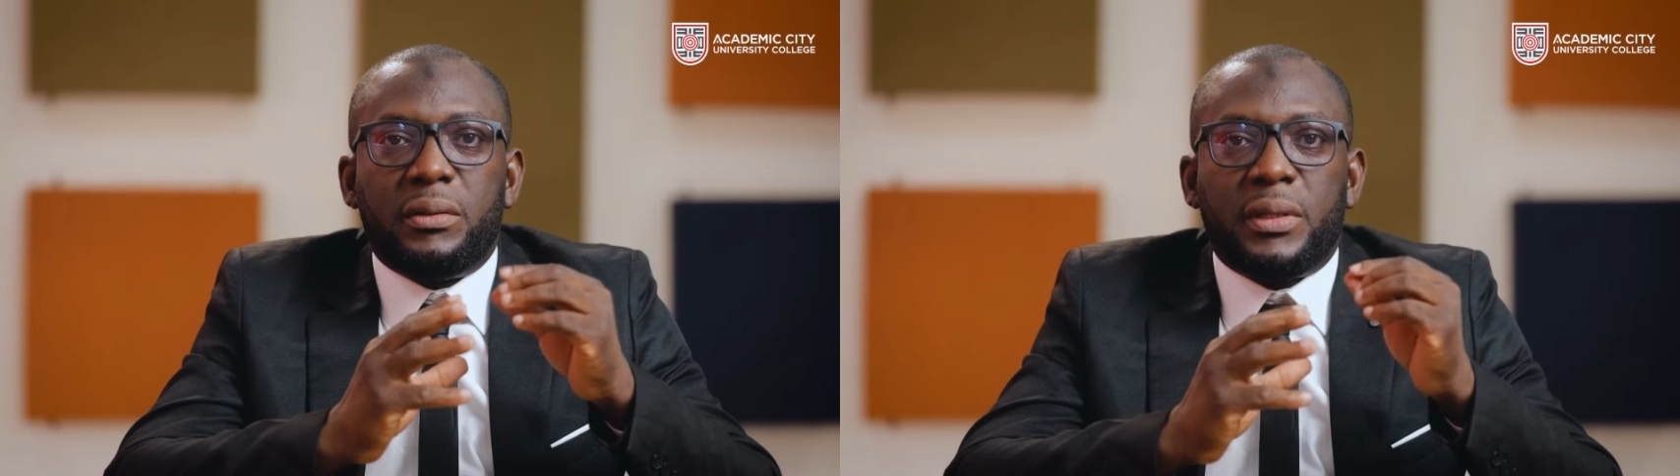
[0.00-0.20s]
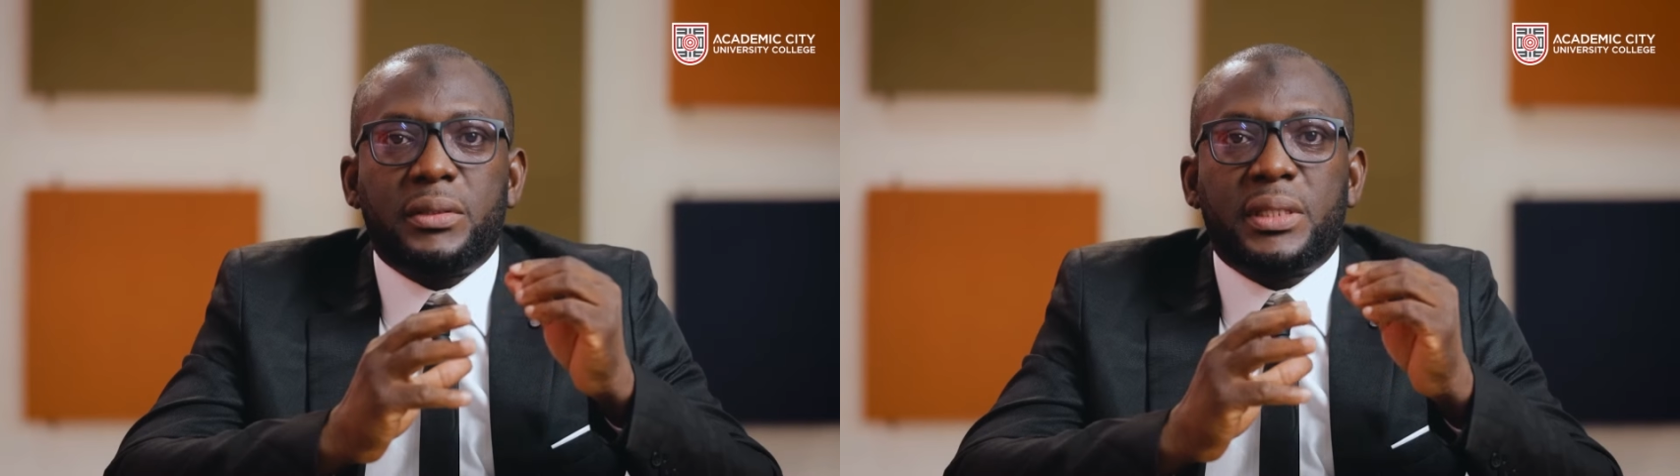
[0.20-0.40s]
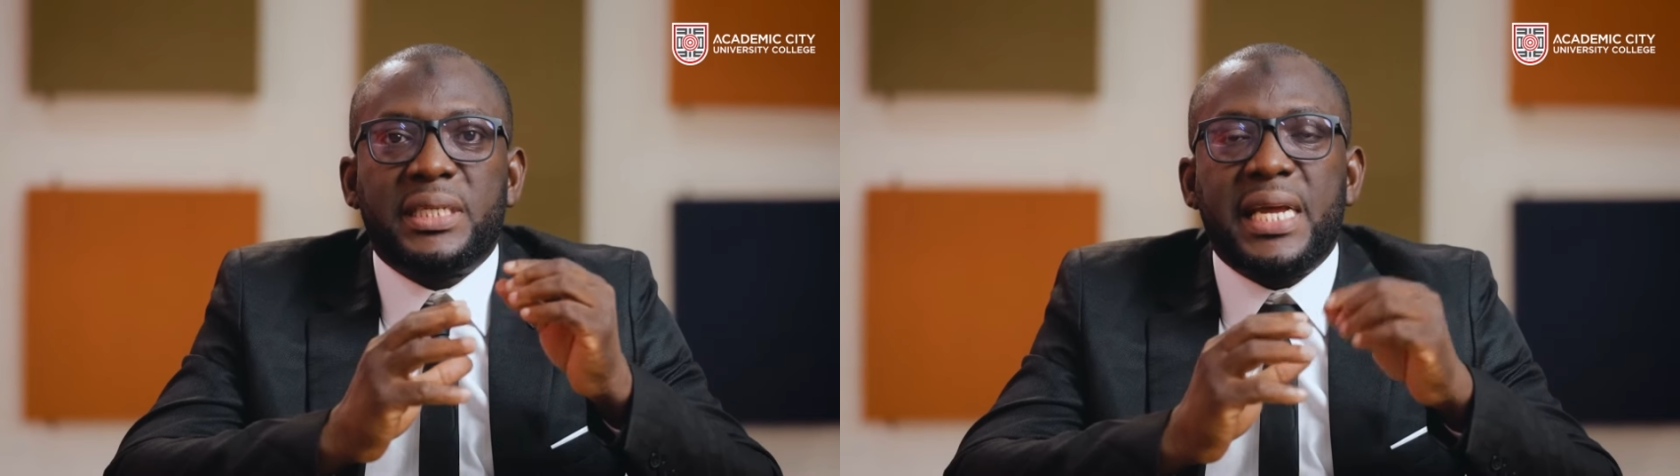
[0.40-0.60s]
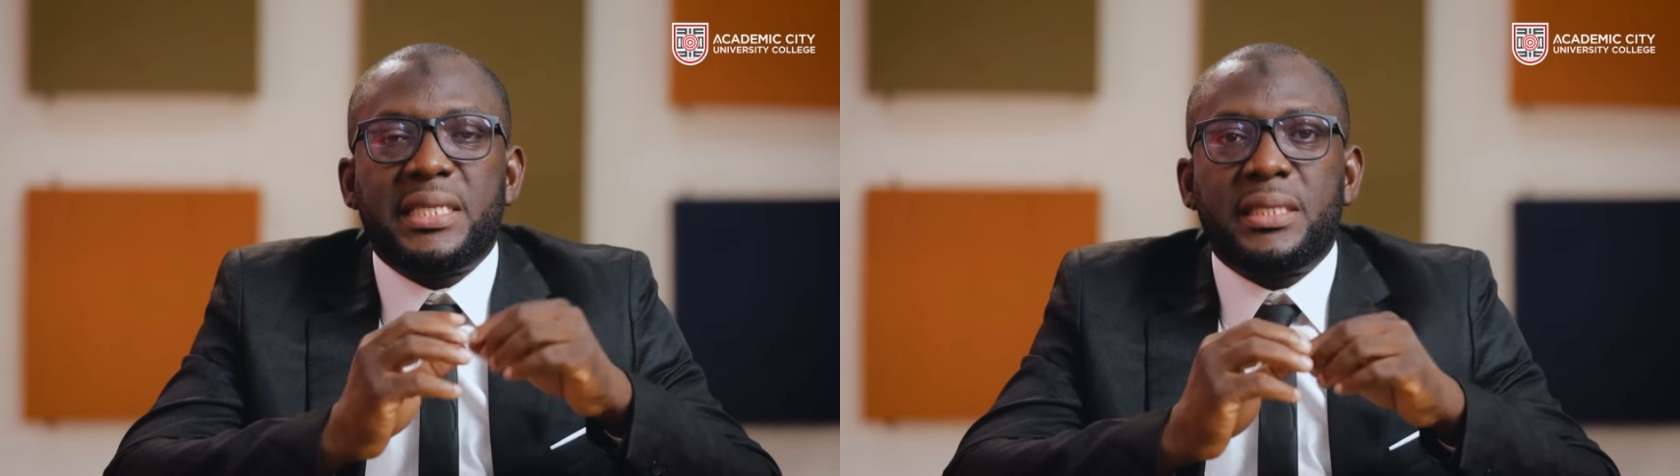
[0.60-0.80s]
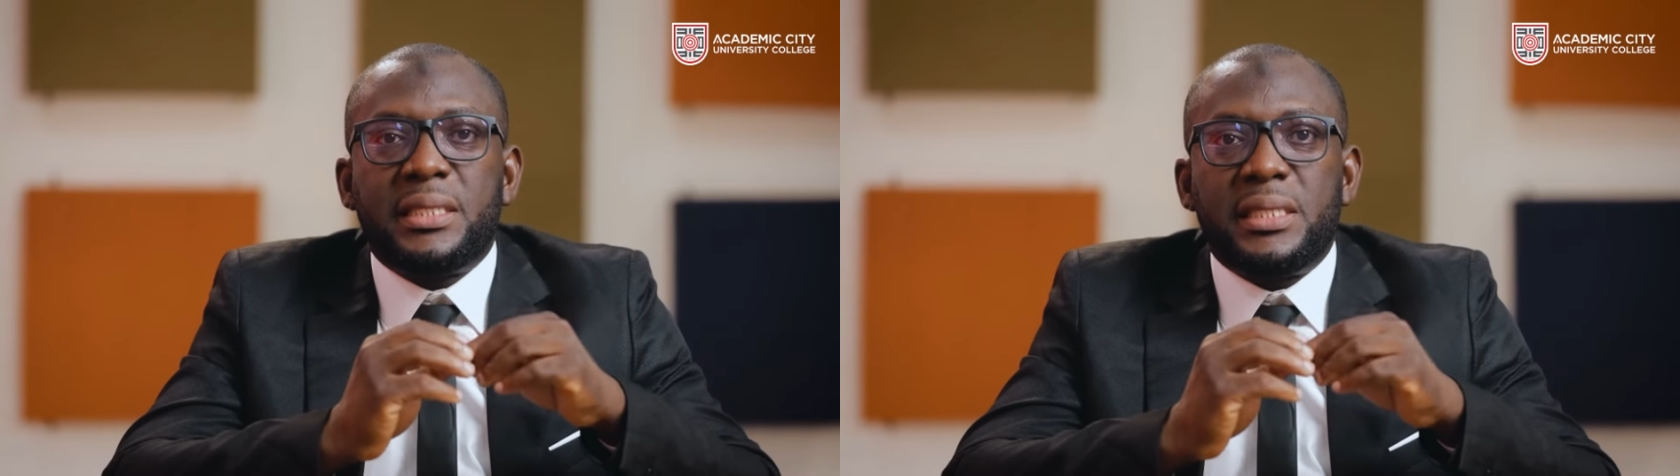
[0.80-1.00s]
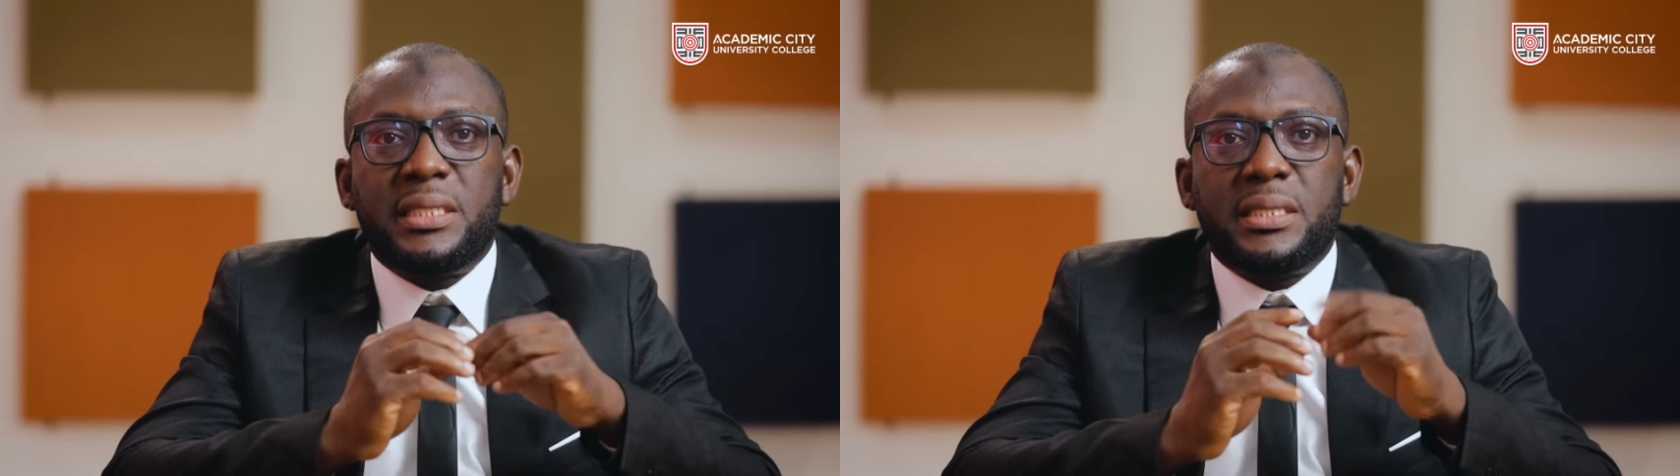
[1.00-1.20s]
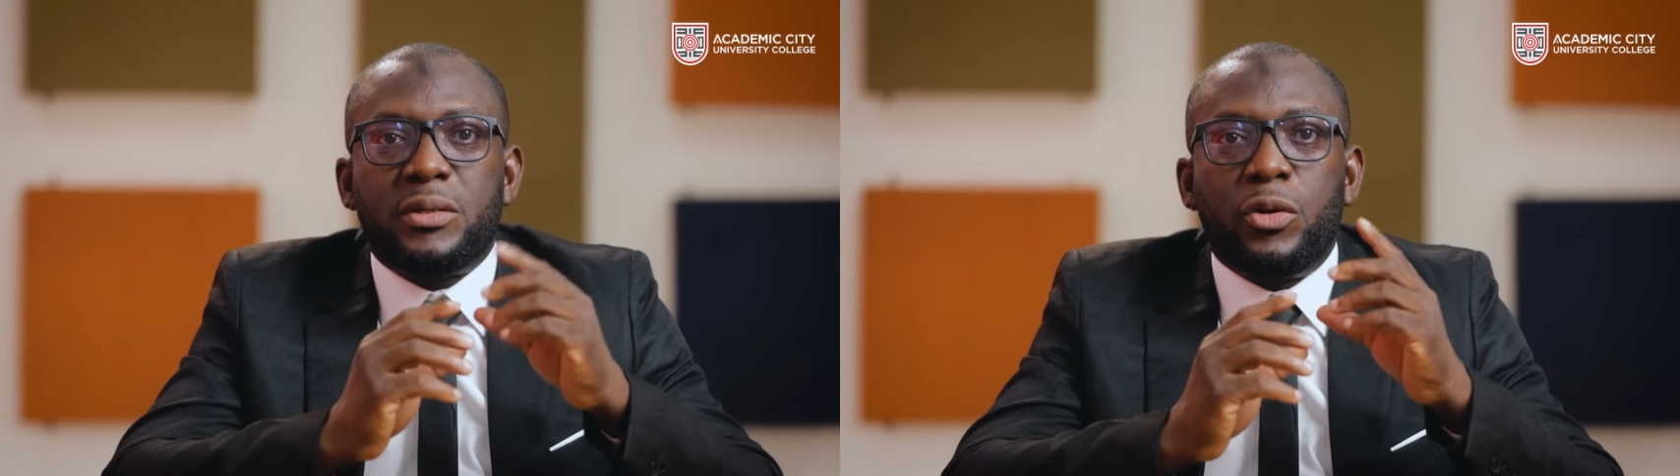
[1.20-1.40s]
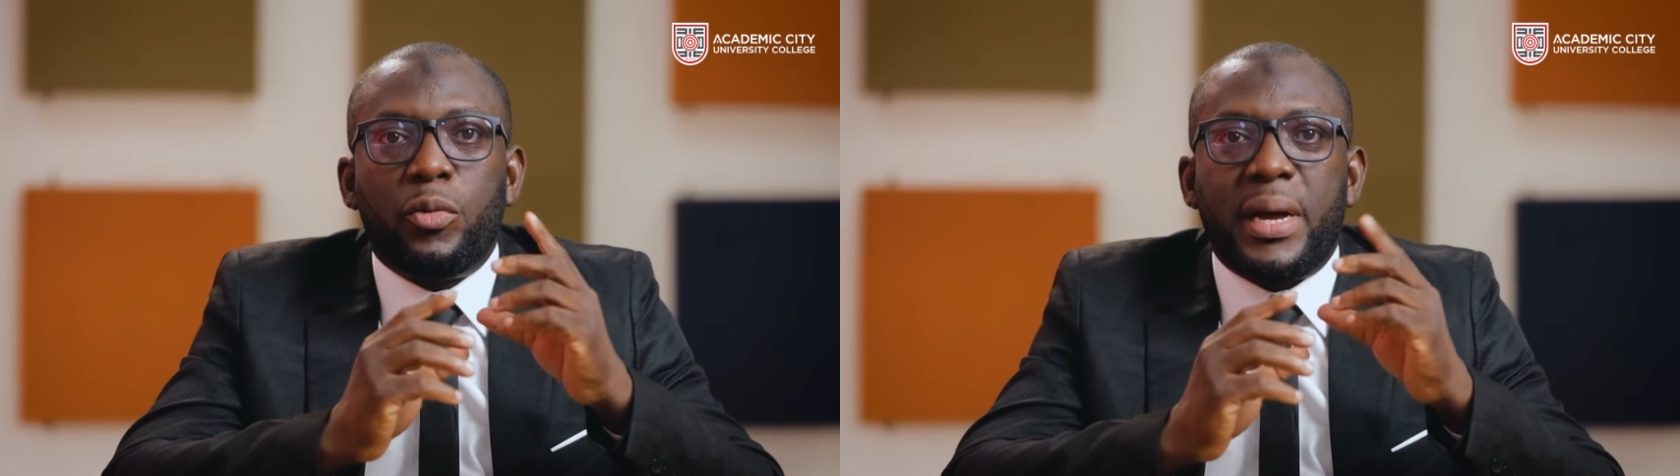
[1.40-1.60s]
Recognizing this
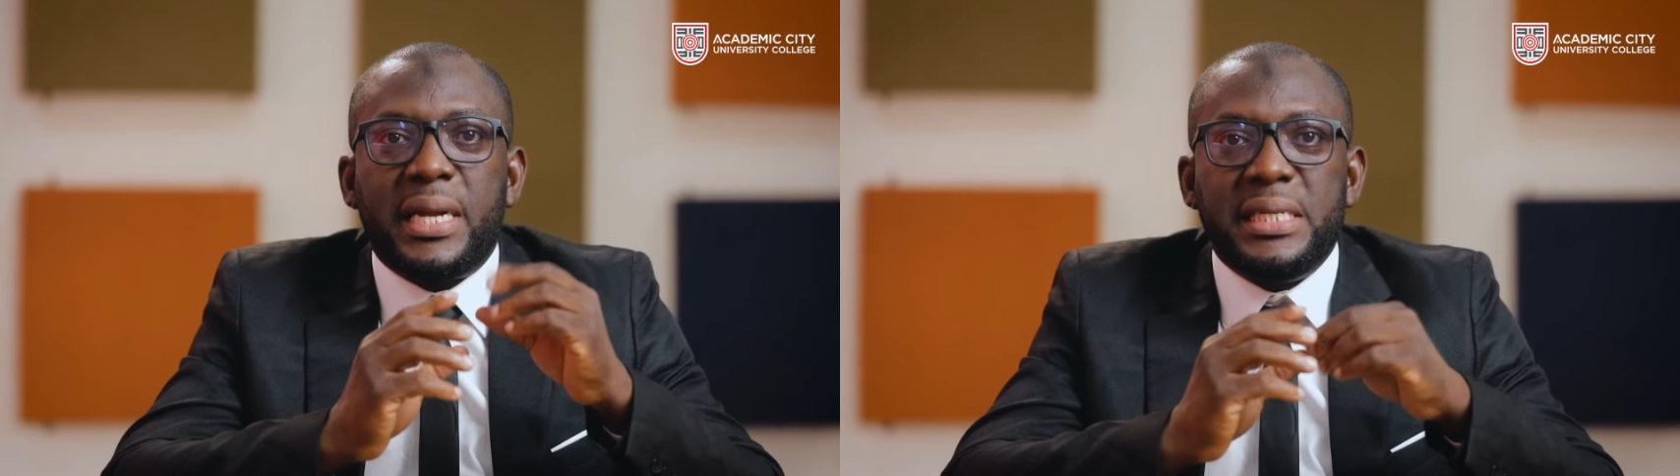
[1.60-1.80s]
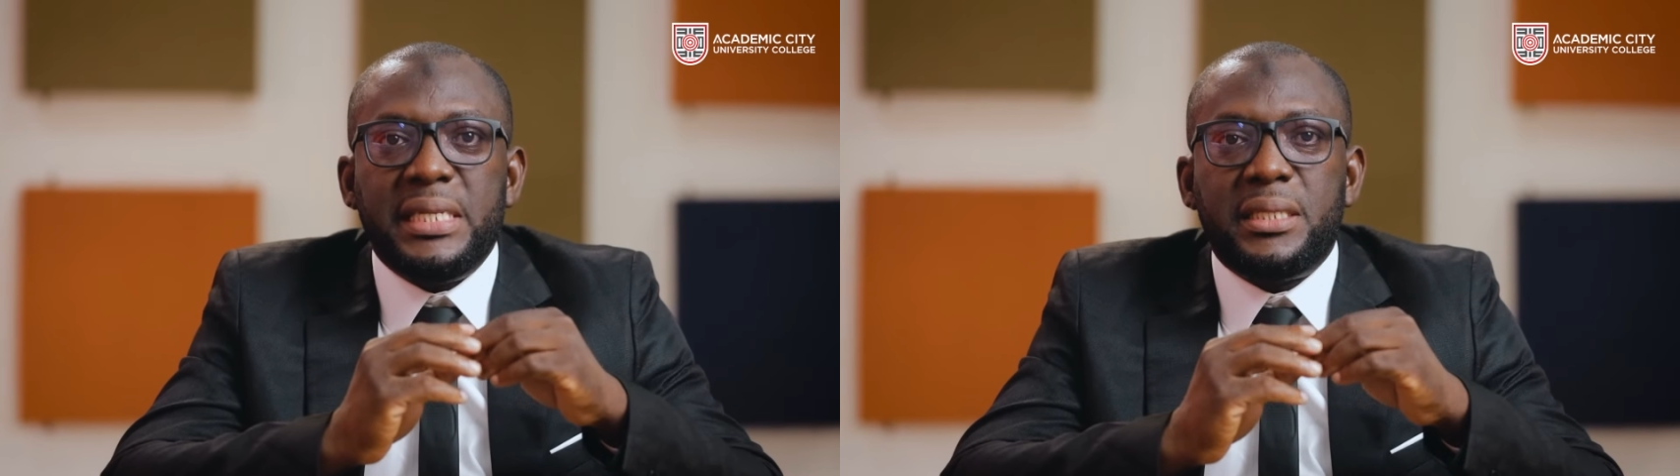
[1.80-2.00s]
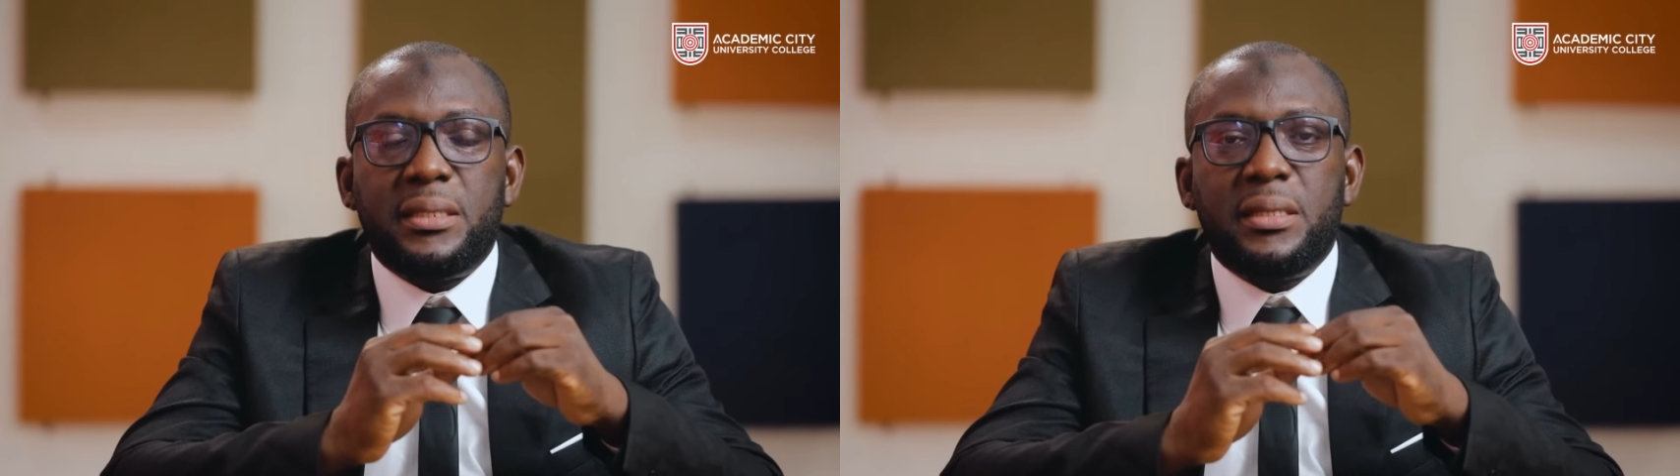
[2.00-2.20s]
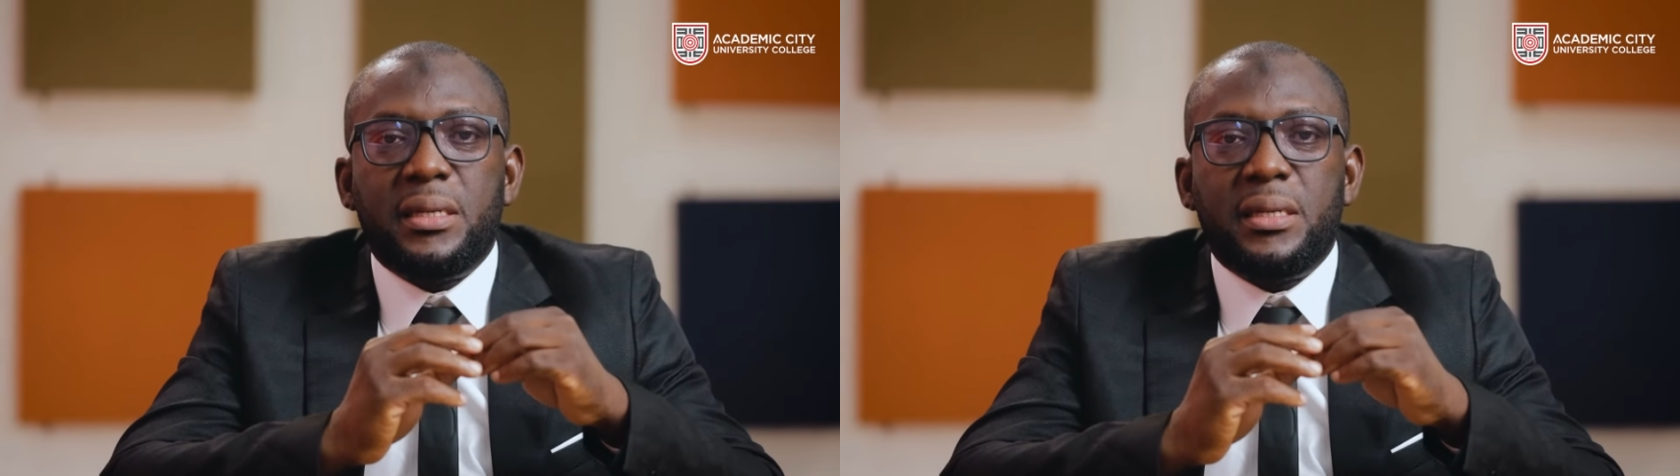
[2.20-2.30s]
global need,